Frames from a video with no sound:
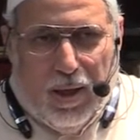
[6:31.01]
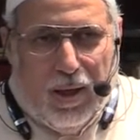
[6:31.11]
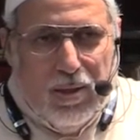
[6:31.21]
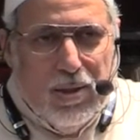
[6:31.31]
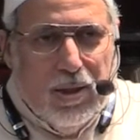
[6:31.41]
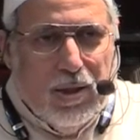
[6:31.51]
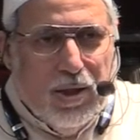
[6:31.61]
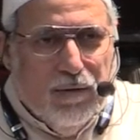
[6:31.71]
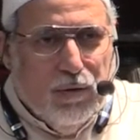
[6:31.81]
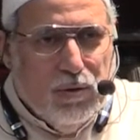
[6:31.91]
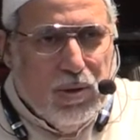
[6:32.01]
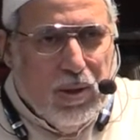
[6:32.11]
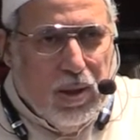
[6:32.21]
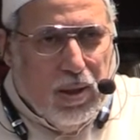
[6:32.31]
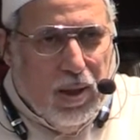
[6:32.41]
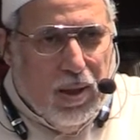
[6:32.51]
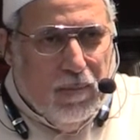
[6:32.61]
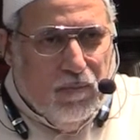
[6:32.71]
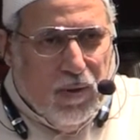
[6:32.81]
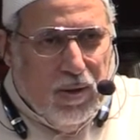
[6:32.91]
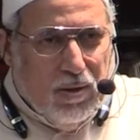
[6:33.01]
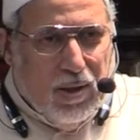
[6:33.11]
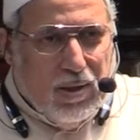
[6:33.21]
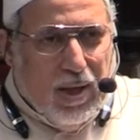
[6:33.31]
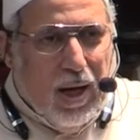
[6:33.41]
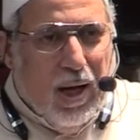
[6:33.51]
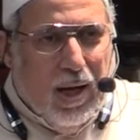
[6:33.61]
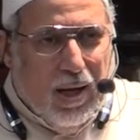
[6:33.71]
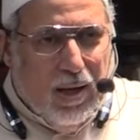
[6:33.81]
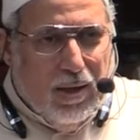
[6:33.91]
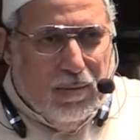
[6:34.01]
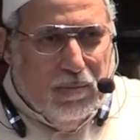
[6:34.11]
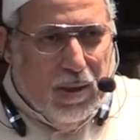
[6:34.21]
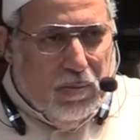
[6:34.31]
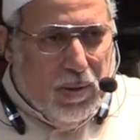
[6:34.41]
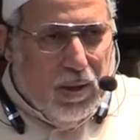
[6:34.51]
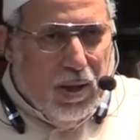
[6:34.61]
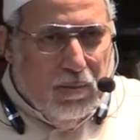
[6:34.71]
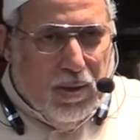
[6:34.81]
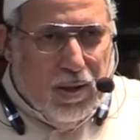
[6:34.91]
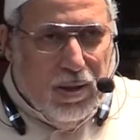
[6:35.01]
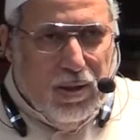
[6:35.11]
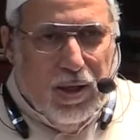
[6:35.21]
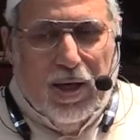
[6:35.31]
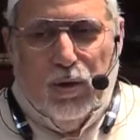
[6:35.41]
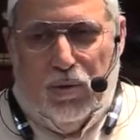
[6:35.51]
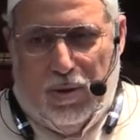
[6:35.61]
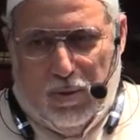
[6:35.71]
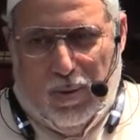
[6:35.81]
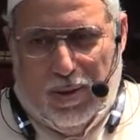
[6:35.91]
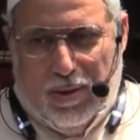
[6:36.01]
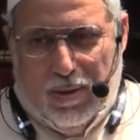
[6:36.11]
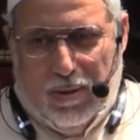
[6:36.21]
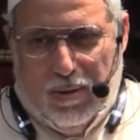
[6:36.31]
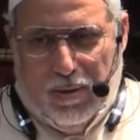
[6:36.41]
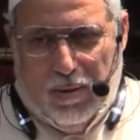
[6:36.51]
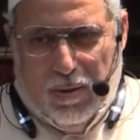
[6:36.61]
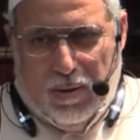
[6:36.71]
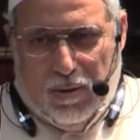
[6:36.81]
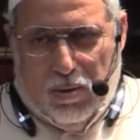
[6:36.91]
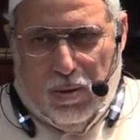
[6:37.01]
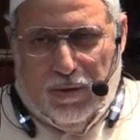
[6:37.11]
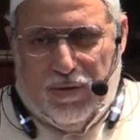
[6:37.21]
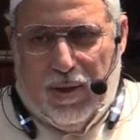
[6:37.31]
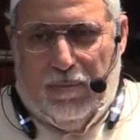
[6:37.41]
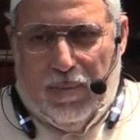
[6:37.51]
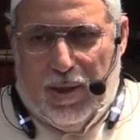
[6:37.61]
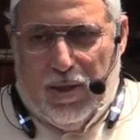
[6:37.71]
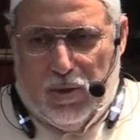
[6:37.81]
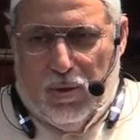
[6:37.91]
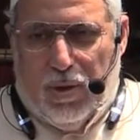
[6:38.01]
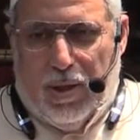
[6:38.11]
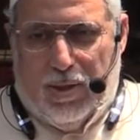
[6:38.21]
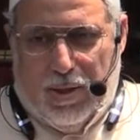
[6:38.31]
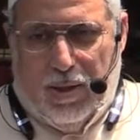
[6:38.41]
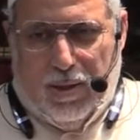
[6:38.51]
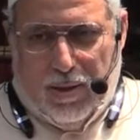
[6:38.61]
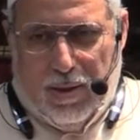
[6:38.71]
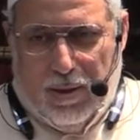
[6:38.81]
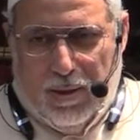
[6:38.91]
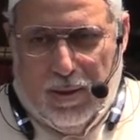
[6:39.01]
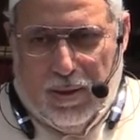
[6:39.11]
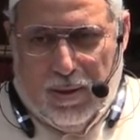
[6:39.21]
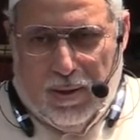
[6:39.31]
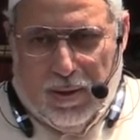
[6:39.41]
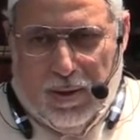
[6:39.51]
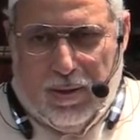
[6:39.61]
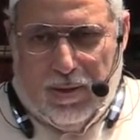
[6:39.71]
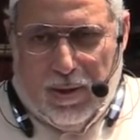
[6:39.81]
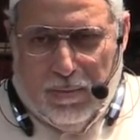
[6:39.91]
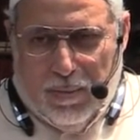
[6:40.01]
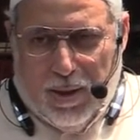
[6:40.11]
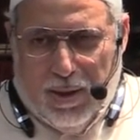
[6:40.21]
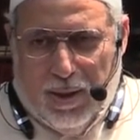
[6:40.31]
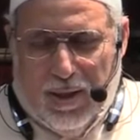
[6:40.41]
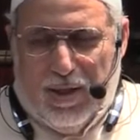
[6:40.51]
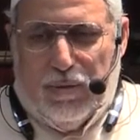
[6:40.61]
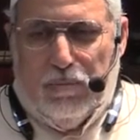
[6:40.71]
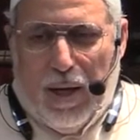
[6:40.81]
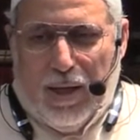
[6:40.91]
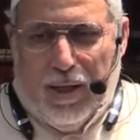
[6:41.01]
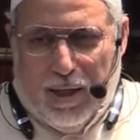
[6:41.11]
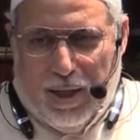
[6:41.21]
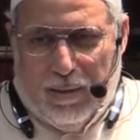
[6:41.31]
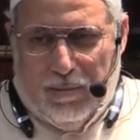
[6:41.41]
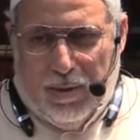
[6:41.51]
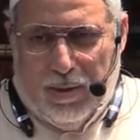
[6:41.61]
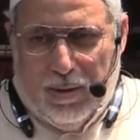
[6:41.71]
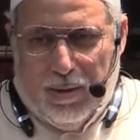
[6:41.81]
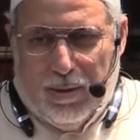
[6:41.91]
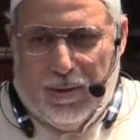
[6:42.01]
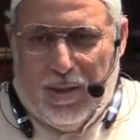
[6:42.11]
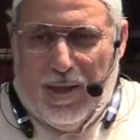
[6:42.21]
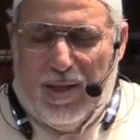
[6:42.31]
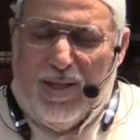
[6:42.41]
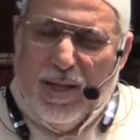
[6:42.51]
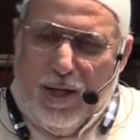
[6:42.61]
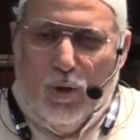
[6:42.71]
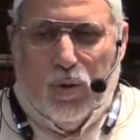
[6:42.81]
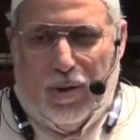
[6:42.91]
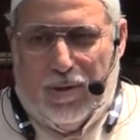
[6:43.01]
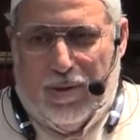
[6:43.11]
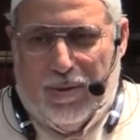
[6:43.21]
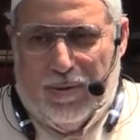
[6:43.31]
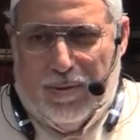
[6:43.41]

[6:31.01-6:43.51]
I seek refuge in Allah that I may be among the ignorant ones. So if somebody is talking seriously and somebody is mocking him, that is ignorance.